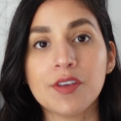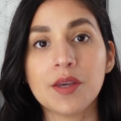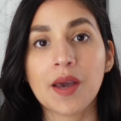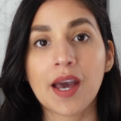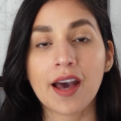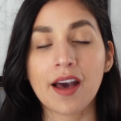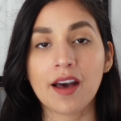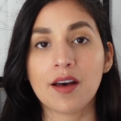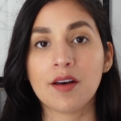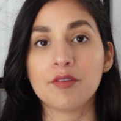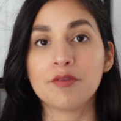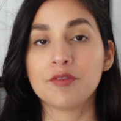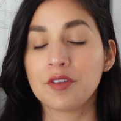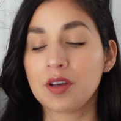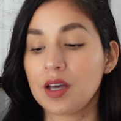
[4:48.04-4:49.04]
you have
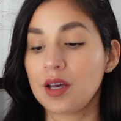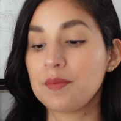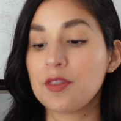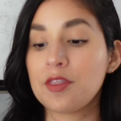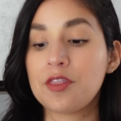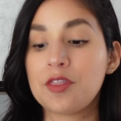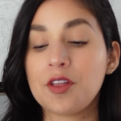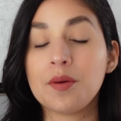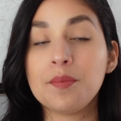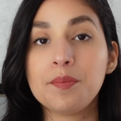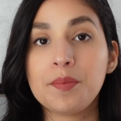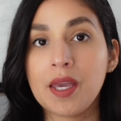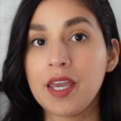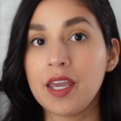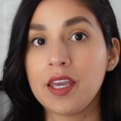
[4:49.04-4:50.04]
thumb
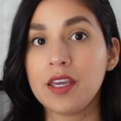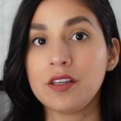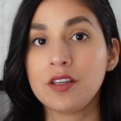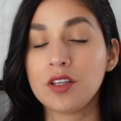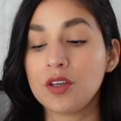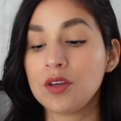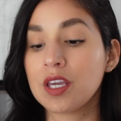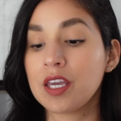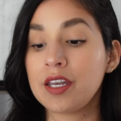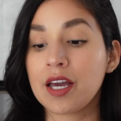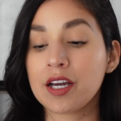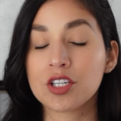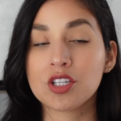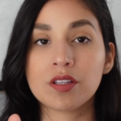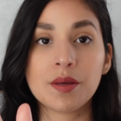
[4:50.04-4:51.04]
pain, you can
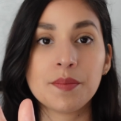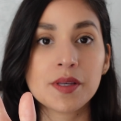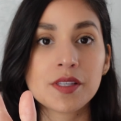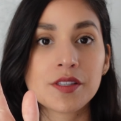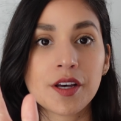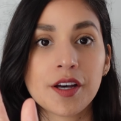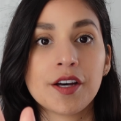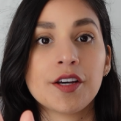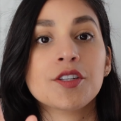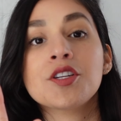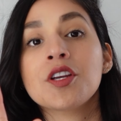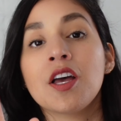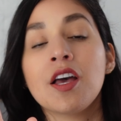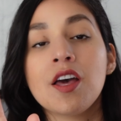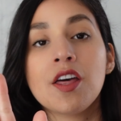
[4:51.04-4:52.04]
actually massage
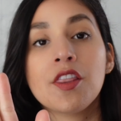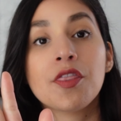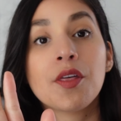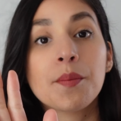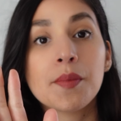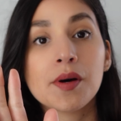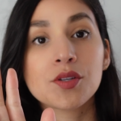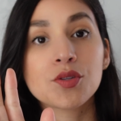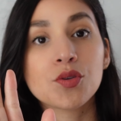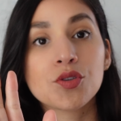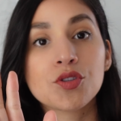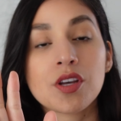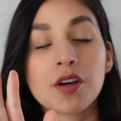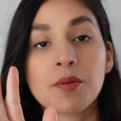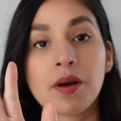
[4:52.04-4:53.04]
the
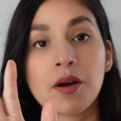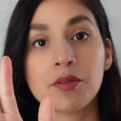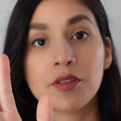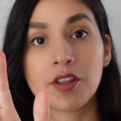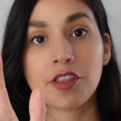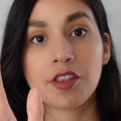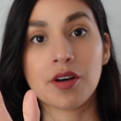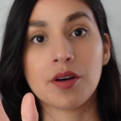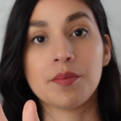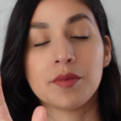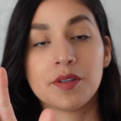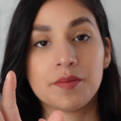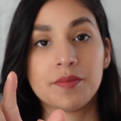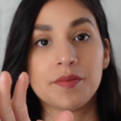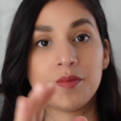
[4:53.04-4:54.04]
muscles around the thumb
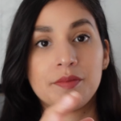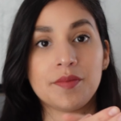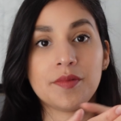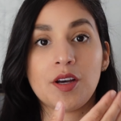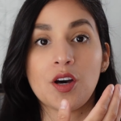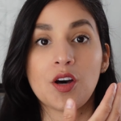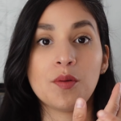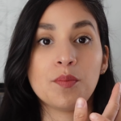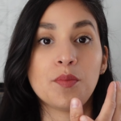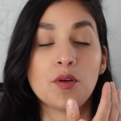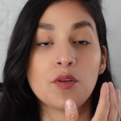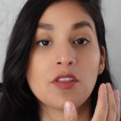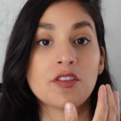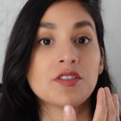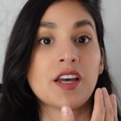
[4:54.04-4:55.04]
on
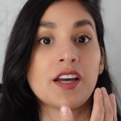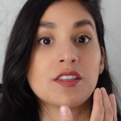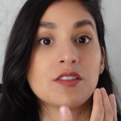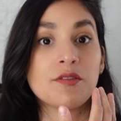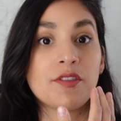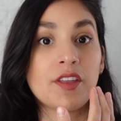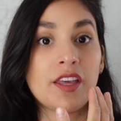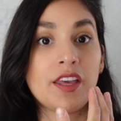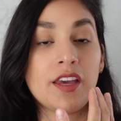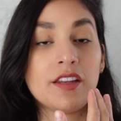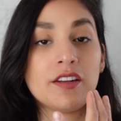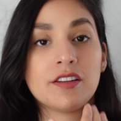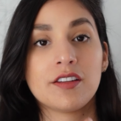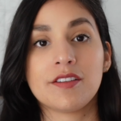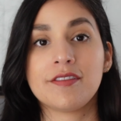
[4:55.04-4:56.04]
both sides of the
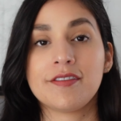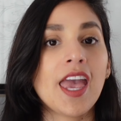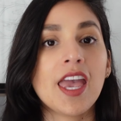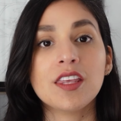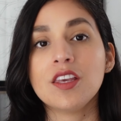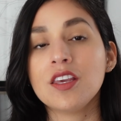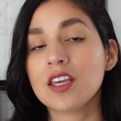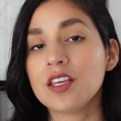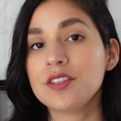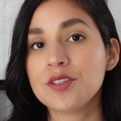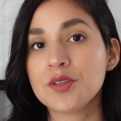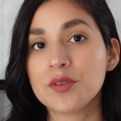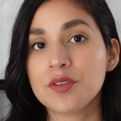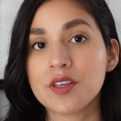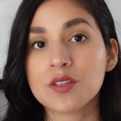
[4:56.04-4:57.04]
hand. And you can
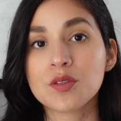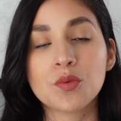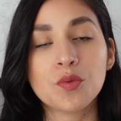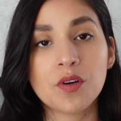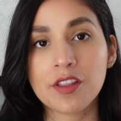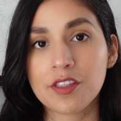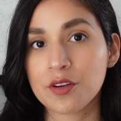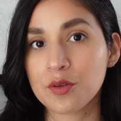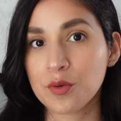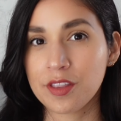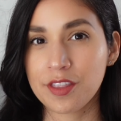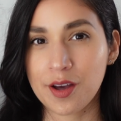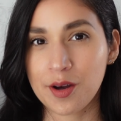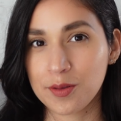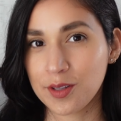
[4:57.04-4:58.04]
do this with or
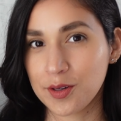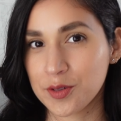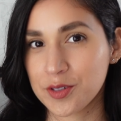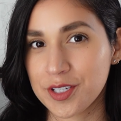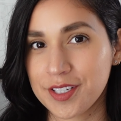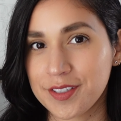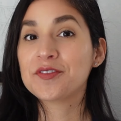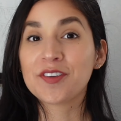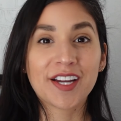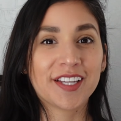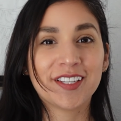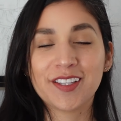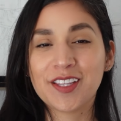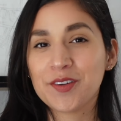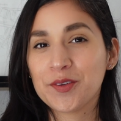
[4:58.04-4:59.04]
without lotion.
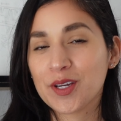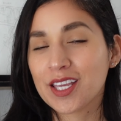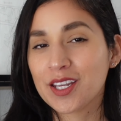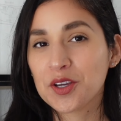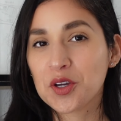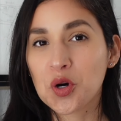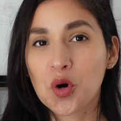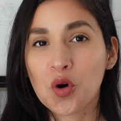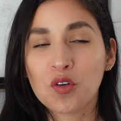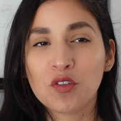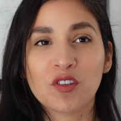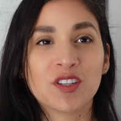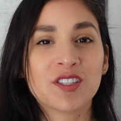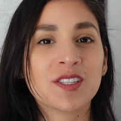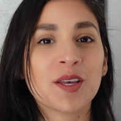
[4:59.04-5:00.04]
Finally, we're going to go
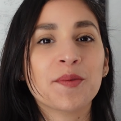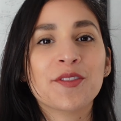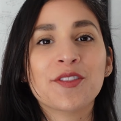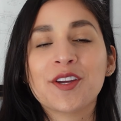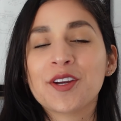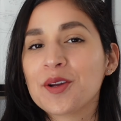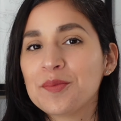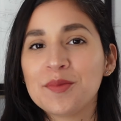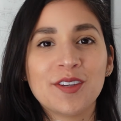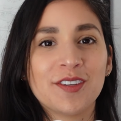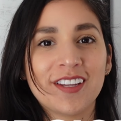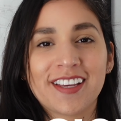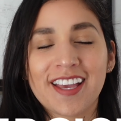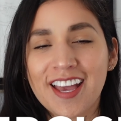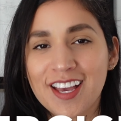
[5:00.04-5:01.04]
over some
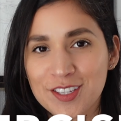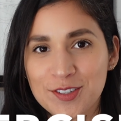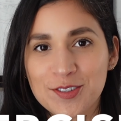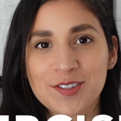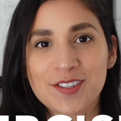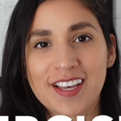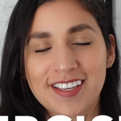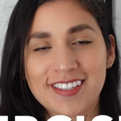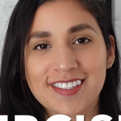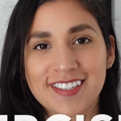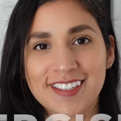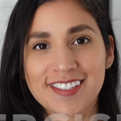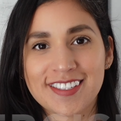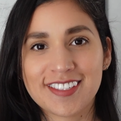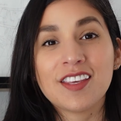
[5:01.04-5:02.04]
therapeutic
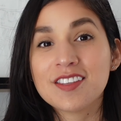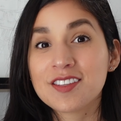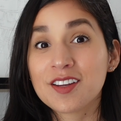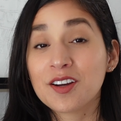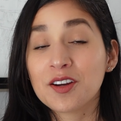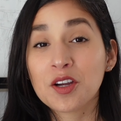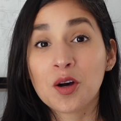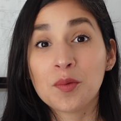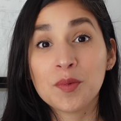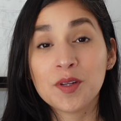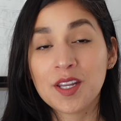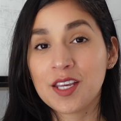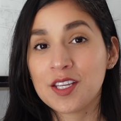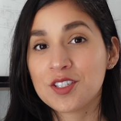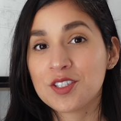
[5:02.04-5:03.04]
exercises. These are a
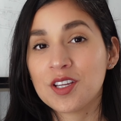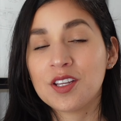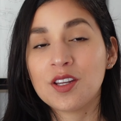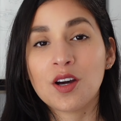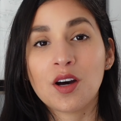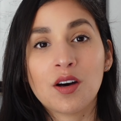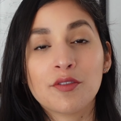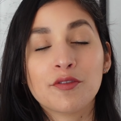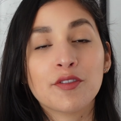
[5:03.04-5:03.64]
combination of